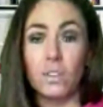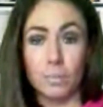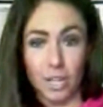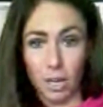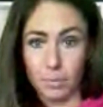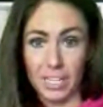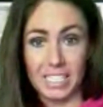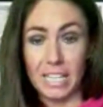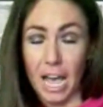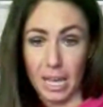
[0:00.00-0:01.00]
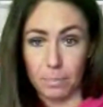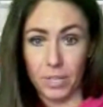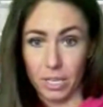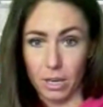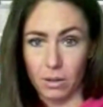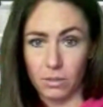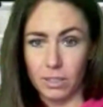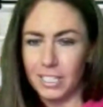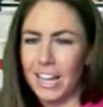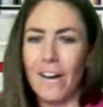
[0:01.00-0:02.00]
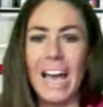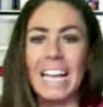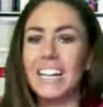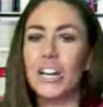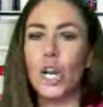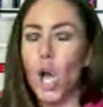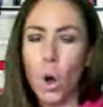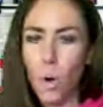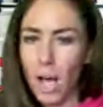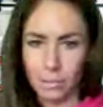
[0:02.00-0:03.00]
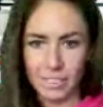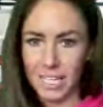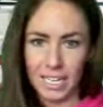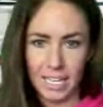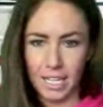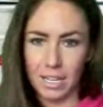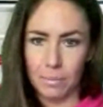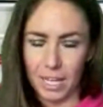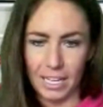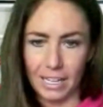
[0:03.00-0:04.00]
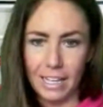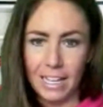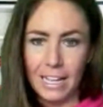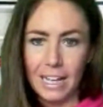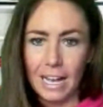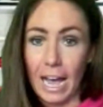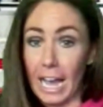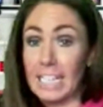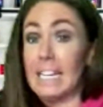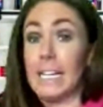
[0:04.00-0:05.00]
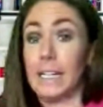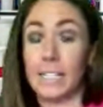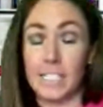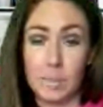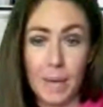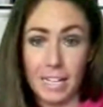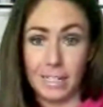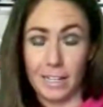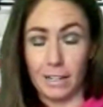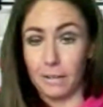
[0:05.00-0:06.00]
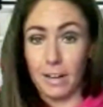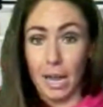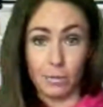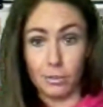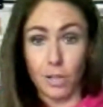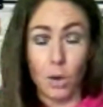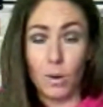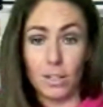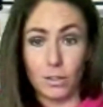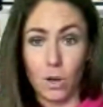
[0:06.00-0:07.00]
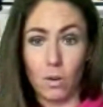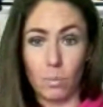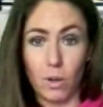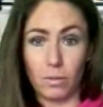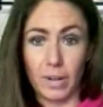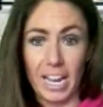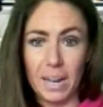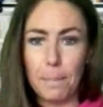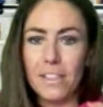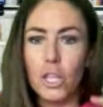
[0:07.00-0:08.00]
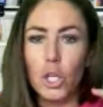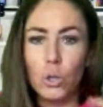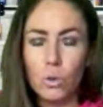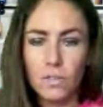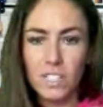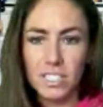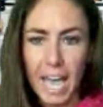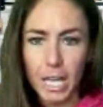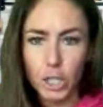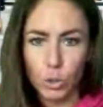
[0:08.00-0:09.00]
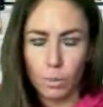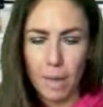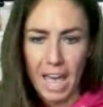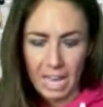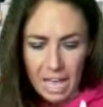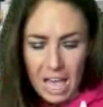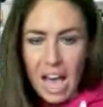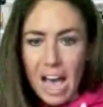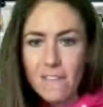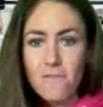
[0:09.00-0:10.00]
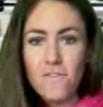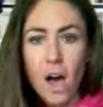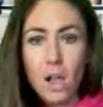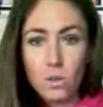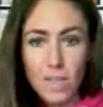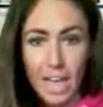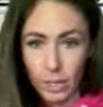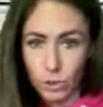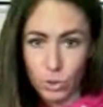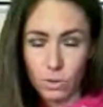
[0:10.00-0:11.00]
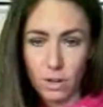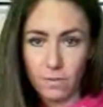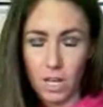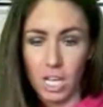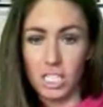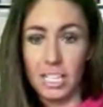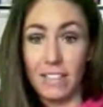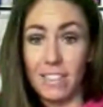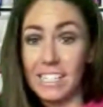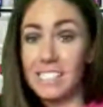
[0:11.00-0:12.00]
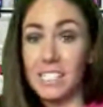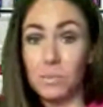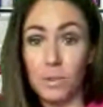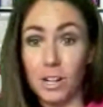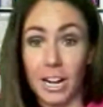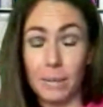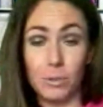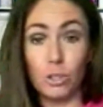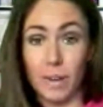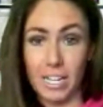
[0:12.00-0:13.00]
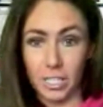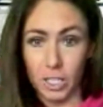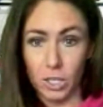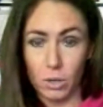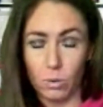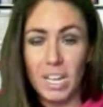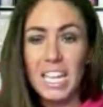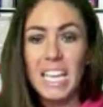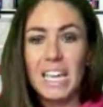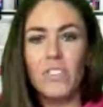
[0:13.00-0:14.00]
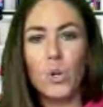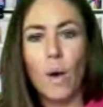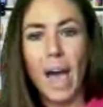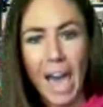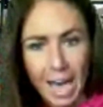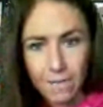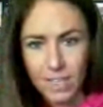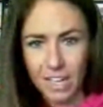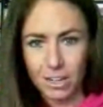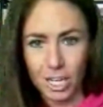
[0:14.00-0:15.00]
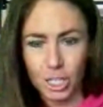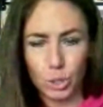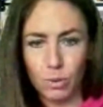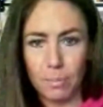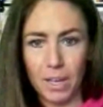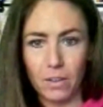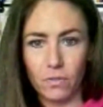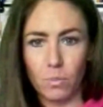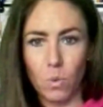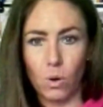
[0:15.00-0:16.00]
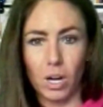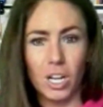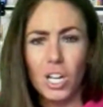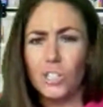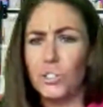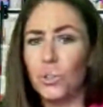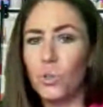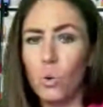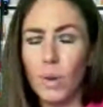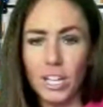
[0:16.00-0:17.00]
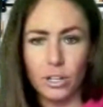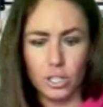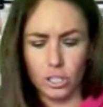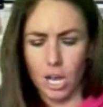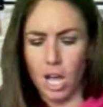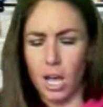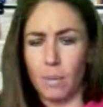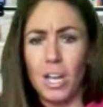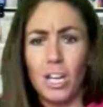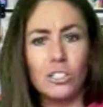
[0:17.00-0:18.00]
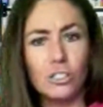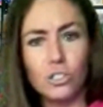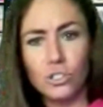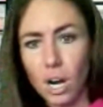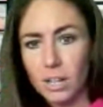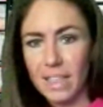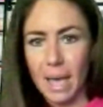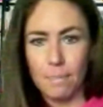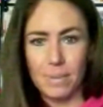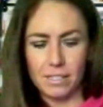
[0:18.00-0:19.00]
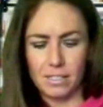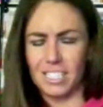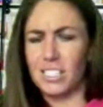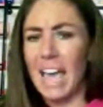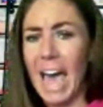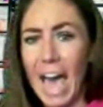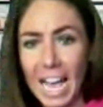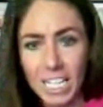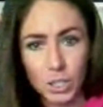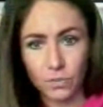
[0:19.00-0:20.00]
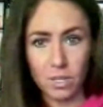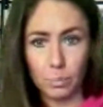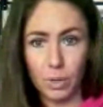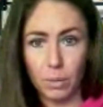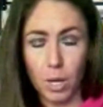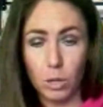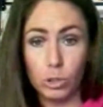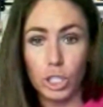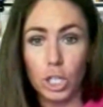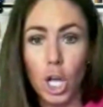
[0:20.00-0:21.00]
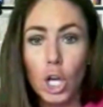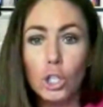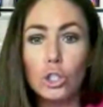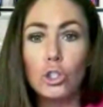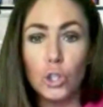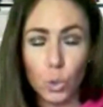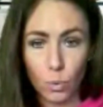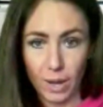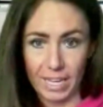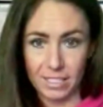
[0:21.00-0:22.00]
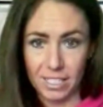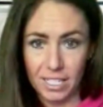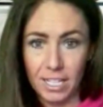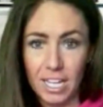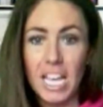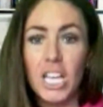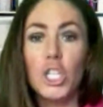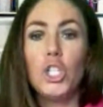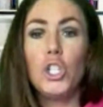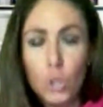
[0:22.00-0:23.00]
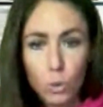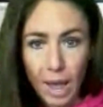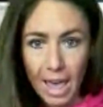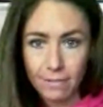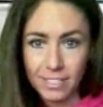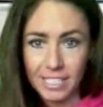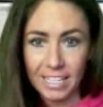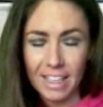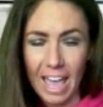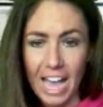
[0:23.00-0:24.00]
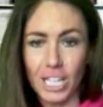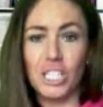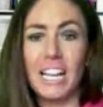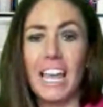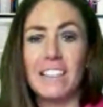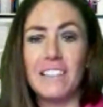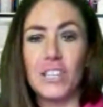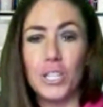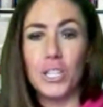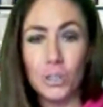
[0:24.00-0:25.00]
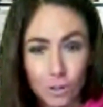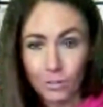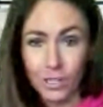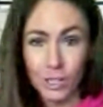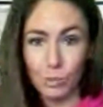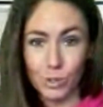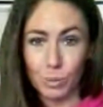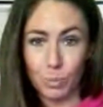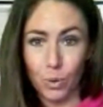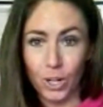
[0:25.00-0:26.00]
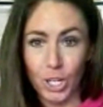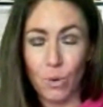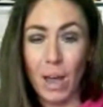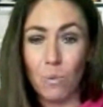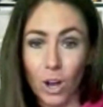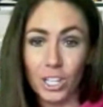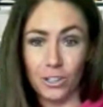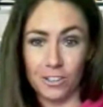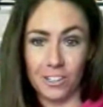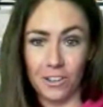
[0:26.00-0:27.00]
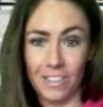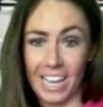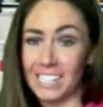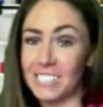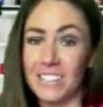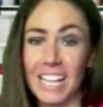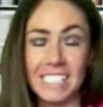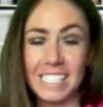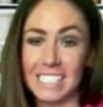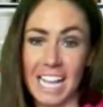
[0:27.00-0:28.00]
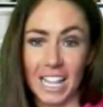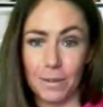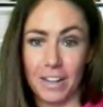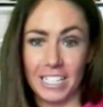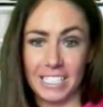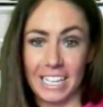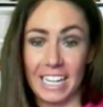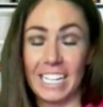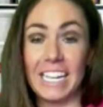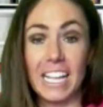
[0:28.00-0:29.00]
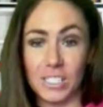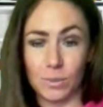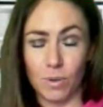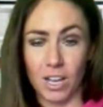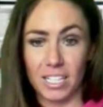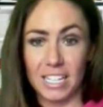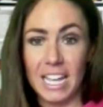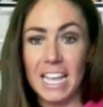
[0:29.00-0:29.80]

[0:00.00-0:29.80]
from the company's IPO. Now, I didn't know I was getting any money, I didn't expect any. I was low on the totem pole, right? But the universe has your back. I followed that intuitive nudge, and this is where I'm directing you. If you have that nudge, you are meant for more to quit your job, to start that business, to ask for the promotion. Do it. You have to take the action, and then the universe will support you. I want you to know that. So that's exactly what I did. And guess what?